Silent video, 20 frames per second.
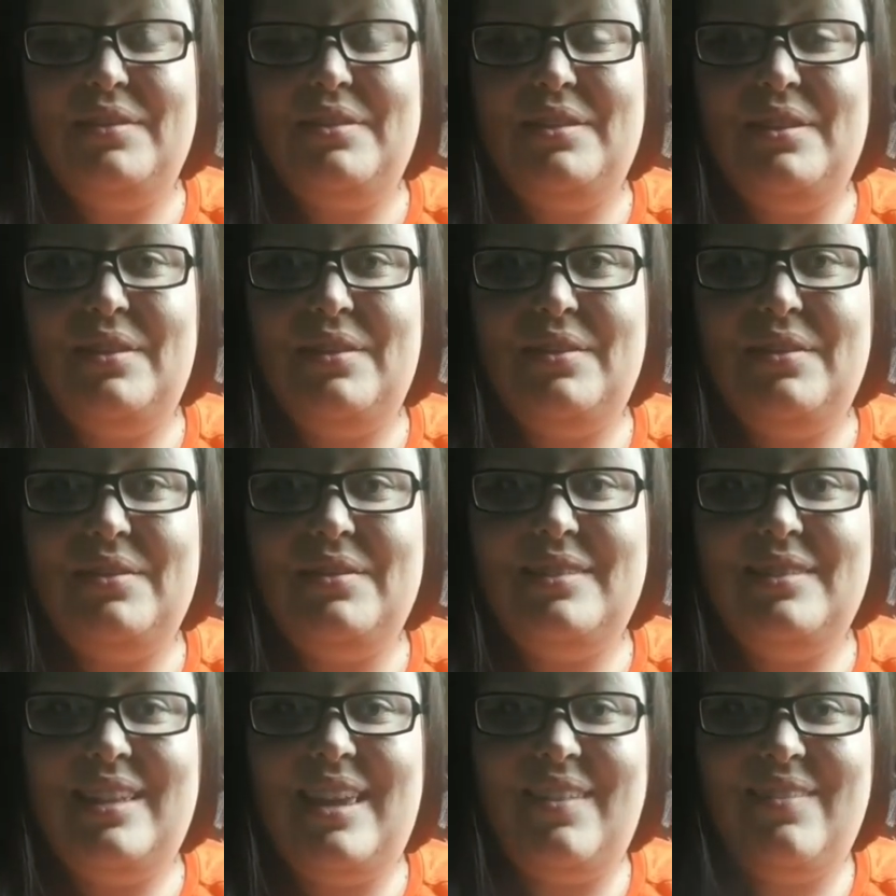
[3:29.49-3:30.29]
two
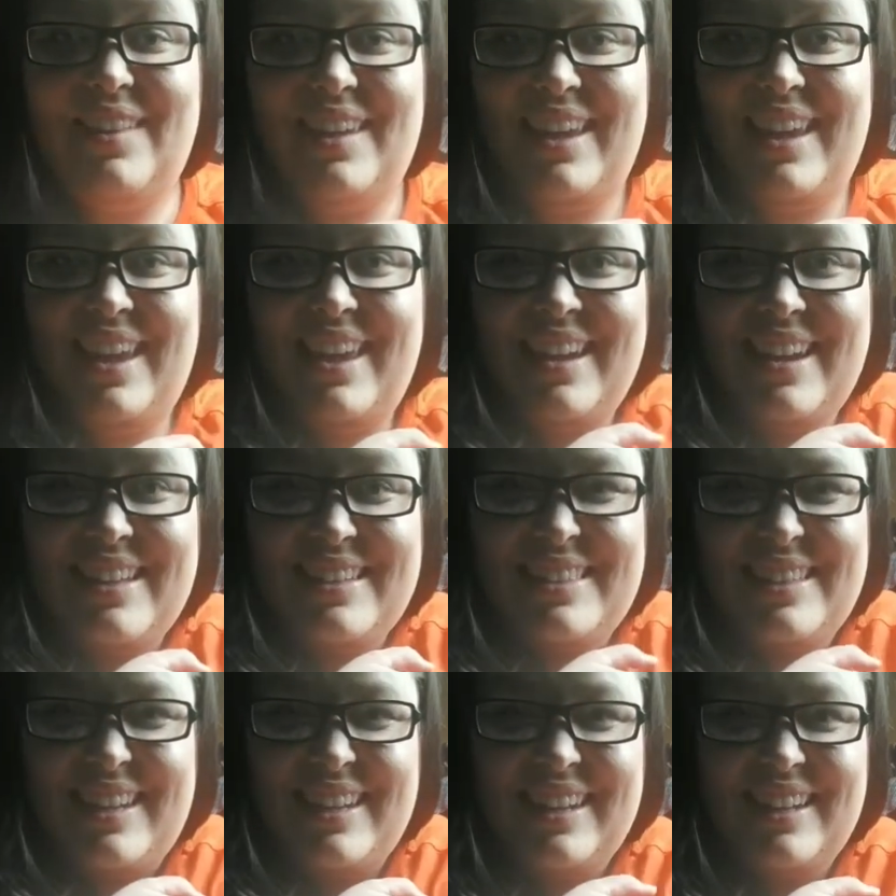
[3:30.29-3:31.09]
step, and a
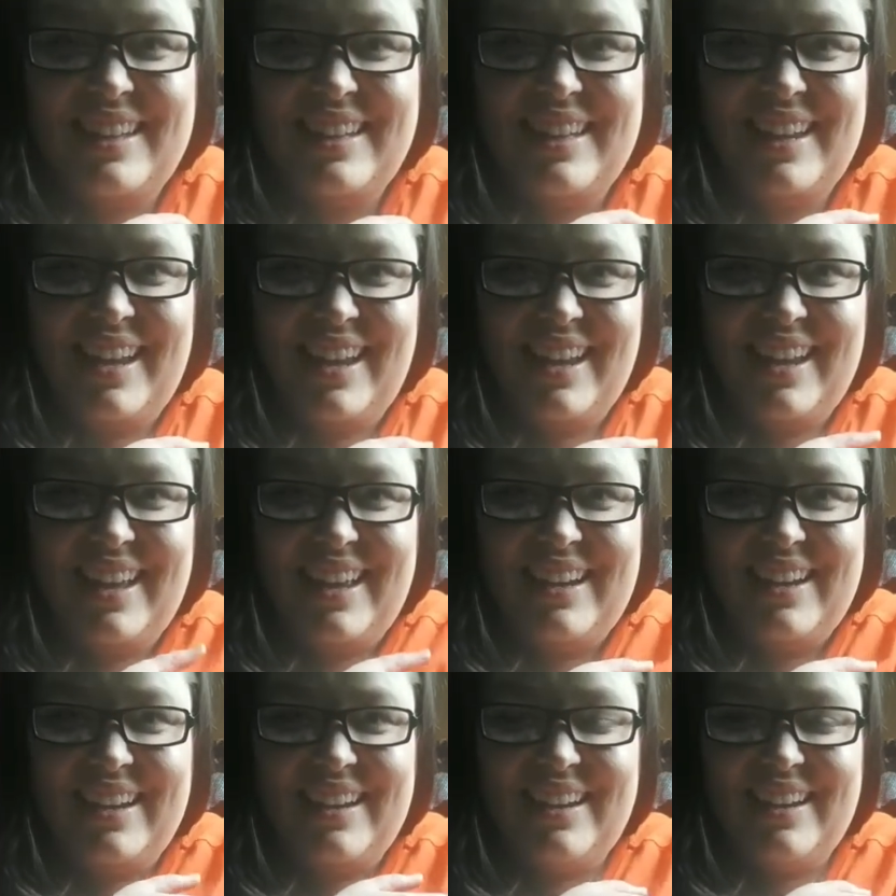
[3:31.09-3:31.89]
tickly
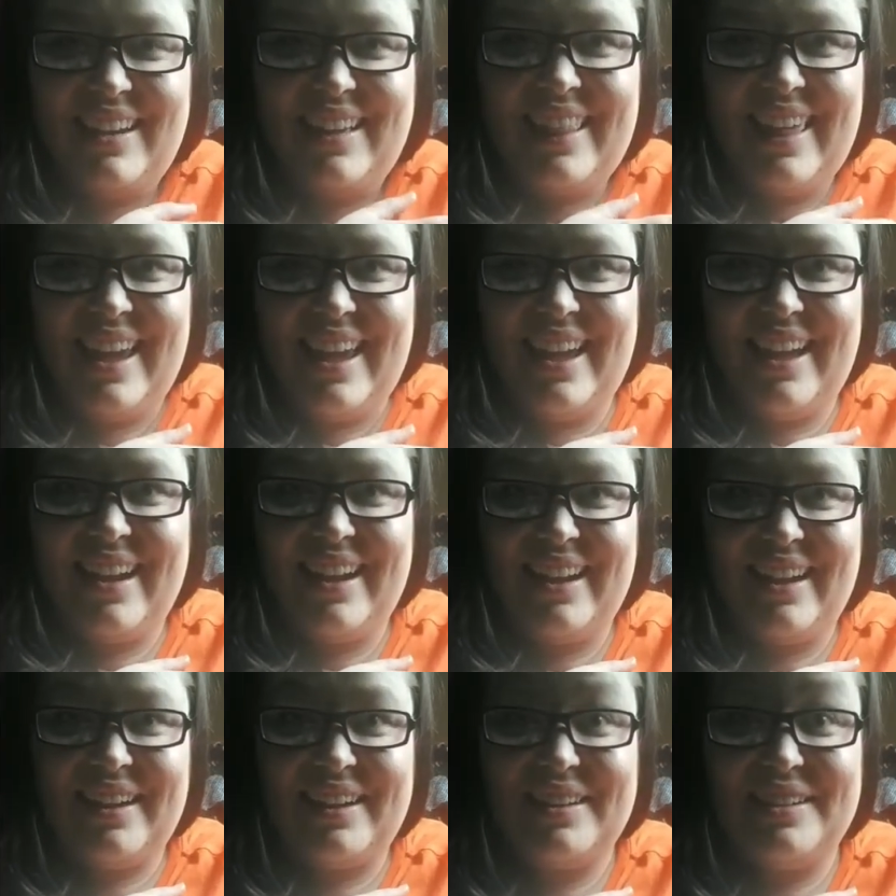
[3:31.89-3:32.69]
under
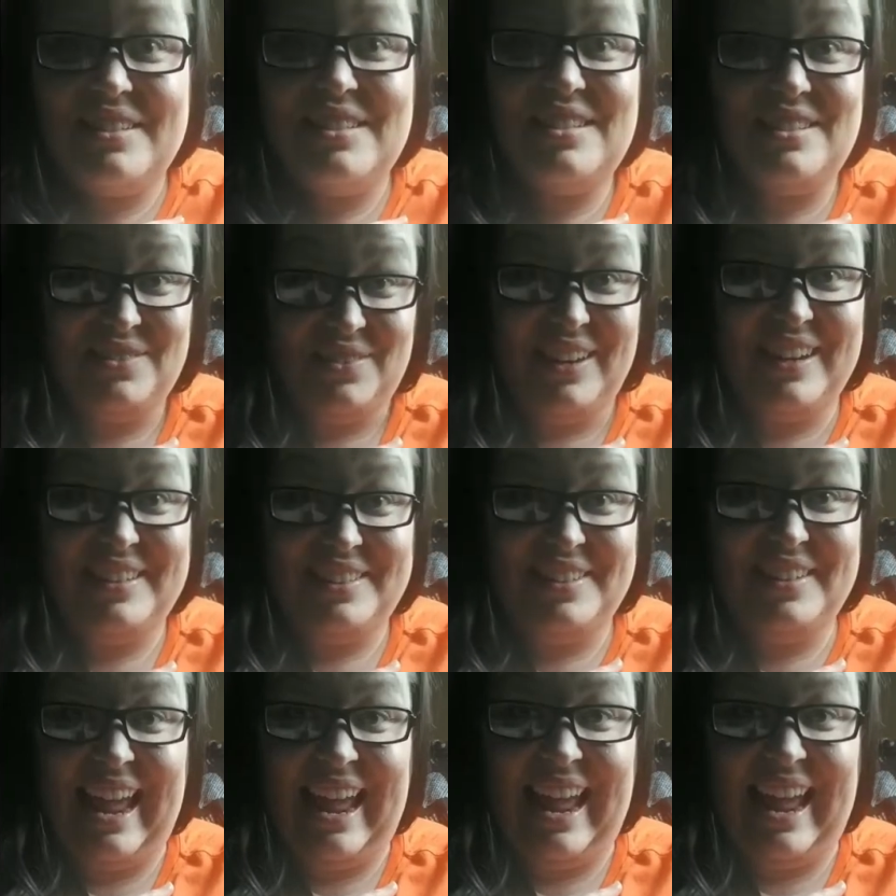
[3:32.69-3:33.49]
there. Do you want
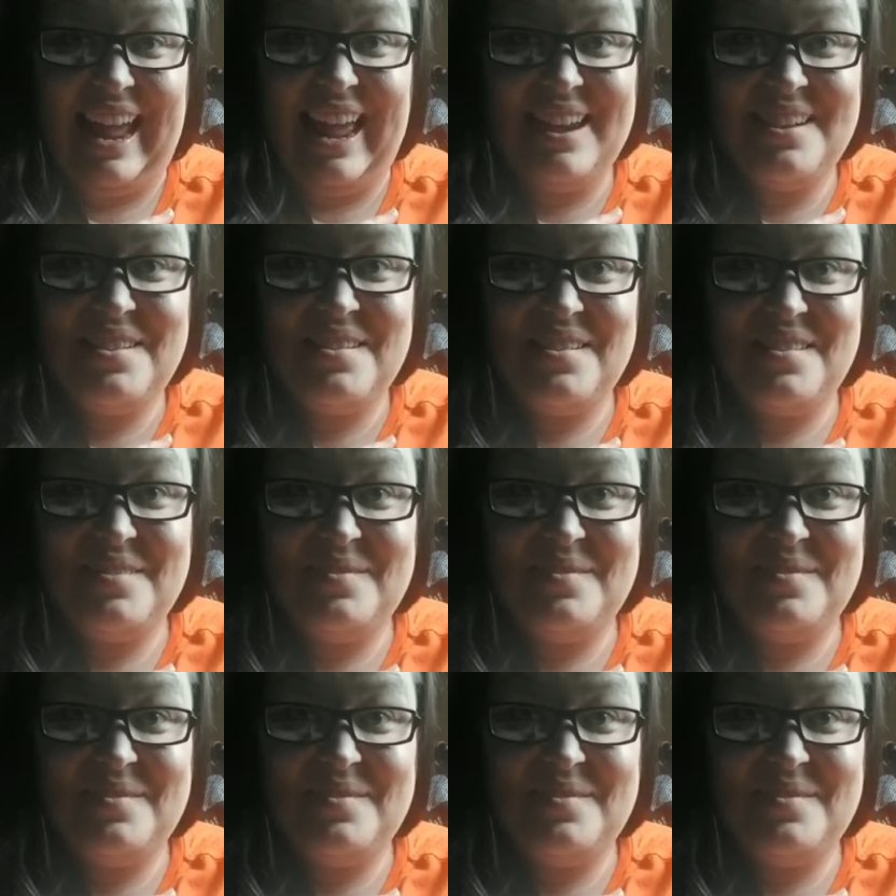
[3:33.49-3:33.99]
to do it again?